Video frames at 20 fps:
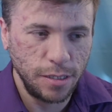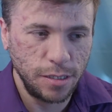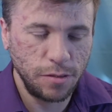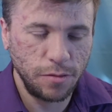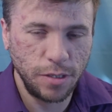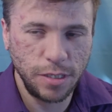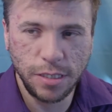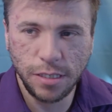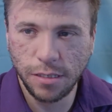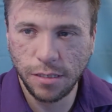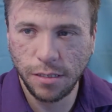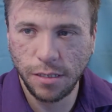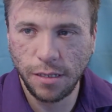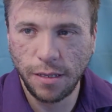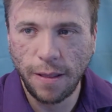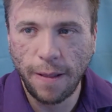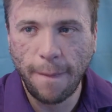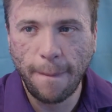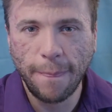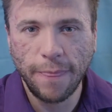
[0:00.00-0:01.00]
so this,
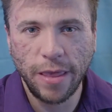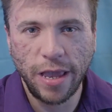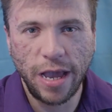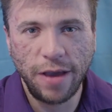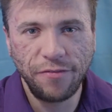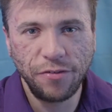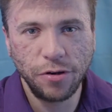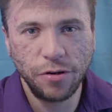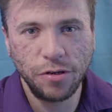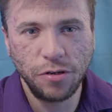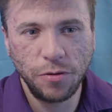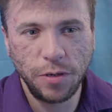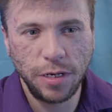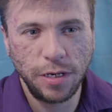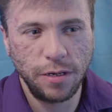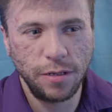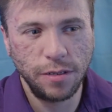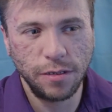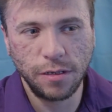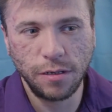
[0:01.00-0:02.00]
after
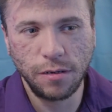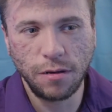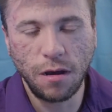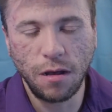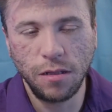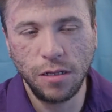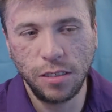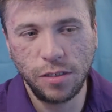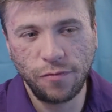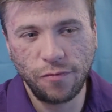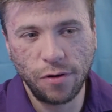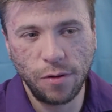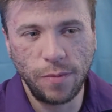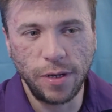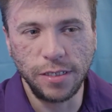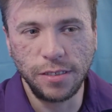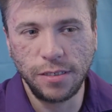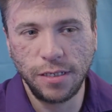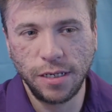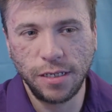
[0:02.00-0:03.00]
doing college for
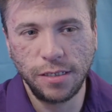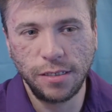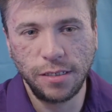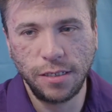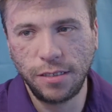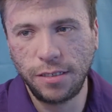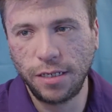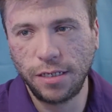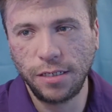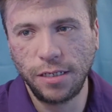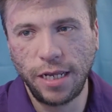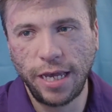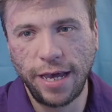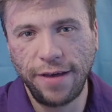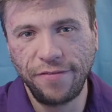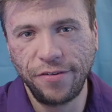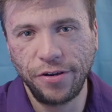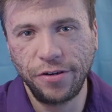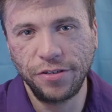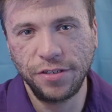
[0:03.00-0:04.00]
about 6 to
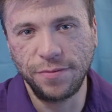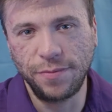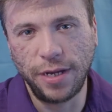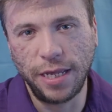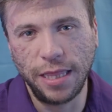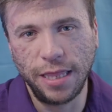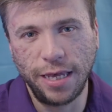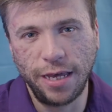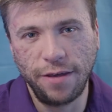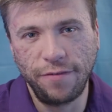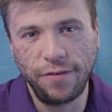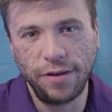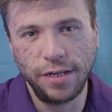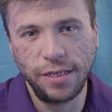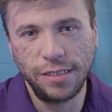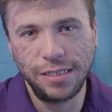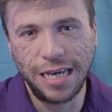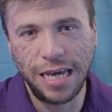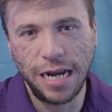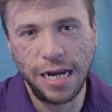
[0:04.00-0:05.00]
6.5 years of my life, I
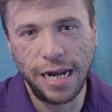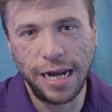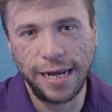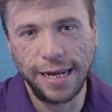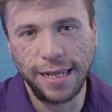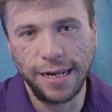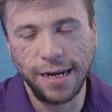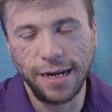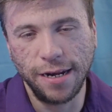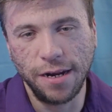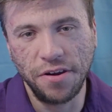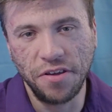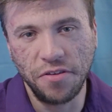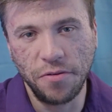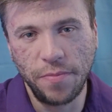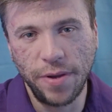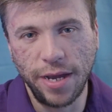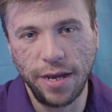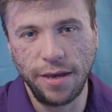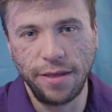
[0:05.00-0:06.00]
decided I needed
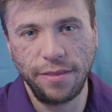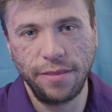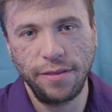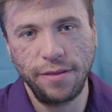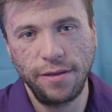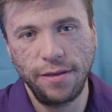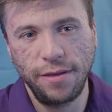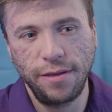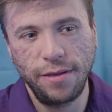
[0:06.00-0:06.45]
another path.